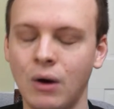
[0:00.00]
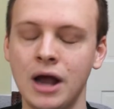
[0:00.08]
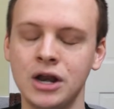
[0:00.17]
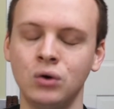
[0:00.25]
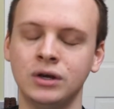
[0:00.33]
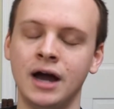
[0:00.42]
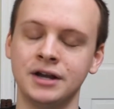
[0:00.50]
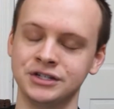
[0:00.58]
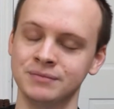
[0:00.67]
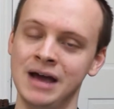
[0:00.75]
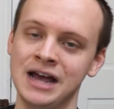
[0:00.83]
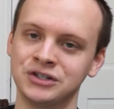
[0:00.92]
I know Gotti's
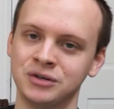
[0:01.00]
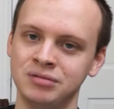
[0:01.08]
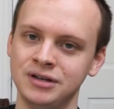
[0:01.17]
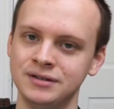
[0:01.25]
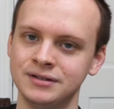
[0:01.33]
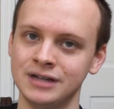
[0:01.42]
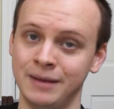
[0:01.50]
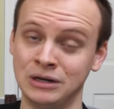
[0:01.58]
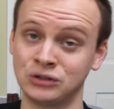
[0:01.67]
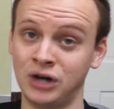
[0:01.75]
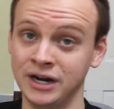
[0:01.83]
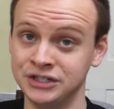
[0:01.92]
a masterpiece. I'm
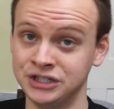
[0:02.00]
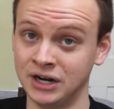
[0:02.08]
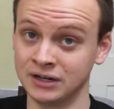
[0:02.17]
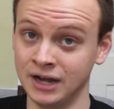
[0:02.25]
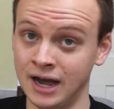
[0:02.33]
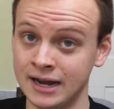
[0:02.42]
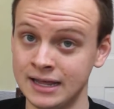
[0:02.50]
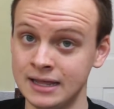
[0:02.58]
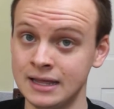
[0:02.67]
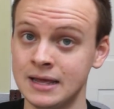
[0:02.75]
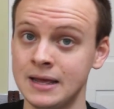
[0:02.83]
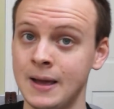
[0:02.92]
not trying to shit on Gotti,
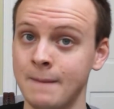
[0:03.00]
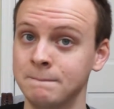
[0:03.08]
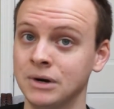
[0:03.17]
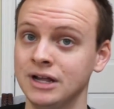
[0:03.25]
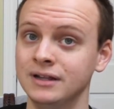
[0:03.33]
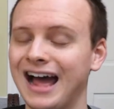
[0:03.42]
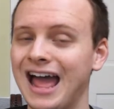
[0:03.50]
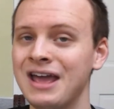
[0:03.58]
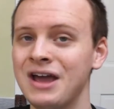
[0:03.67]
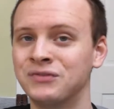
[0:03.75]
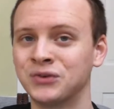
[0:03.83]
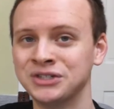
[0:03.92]
but
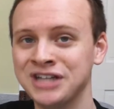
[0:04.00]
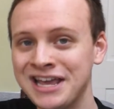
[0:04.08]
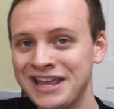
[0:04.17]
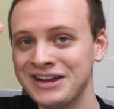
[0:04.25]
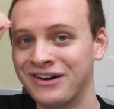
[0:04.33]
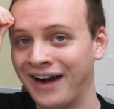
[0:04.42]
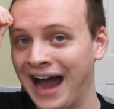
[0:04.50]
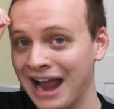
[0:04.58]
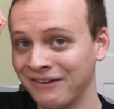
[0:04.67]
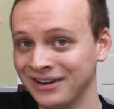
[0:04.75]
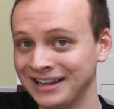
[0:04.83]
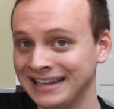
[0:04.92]
if we're taking our
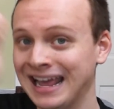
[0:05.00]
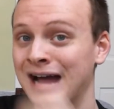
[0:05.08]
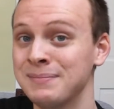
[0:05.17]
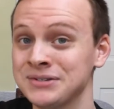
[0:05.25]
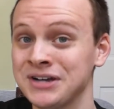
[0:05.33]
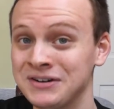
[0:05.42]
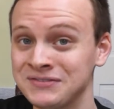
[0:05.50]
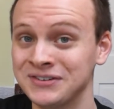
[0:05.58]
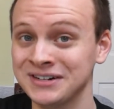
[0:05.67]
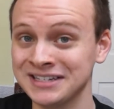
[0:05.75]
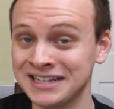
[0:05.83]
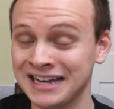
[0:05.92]
irony caps off
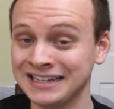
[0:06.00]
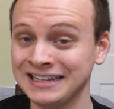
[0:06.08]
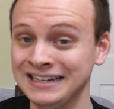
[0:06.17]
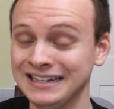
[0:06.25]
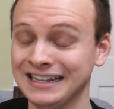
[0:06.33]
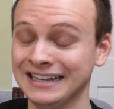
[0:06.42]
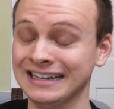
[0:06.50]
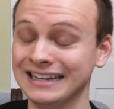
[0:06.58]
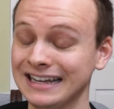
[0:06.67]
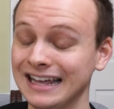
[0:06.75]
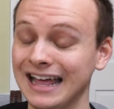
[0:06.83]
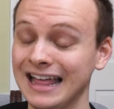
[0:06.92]
for a second,
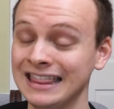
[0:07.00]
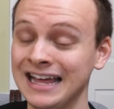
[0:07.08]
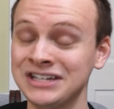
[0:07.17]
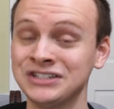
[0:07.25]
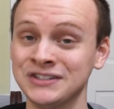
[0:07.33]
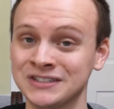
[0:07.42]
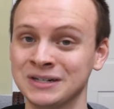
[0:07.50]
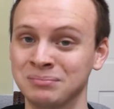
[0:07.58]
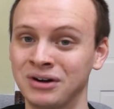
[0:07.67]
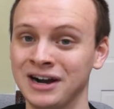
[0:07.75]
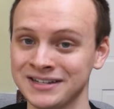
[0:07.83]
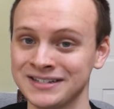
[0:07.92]
like, that's just
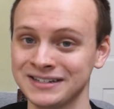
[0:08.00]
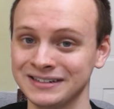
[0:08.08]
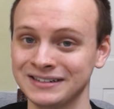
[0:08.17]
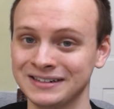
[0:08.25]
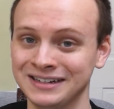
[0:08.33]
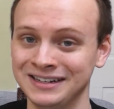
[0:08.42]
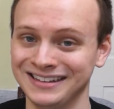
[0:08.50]
depressing.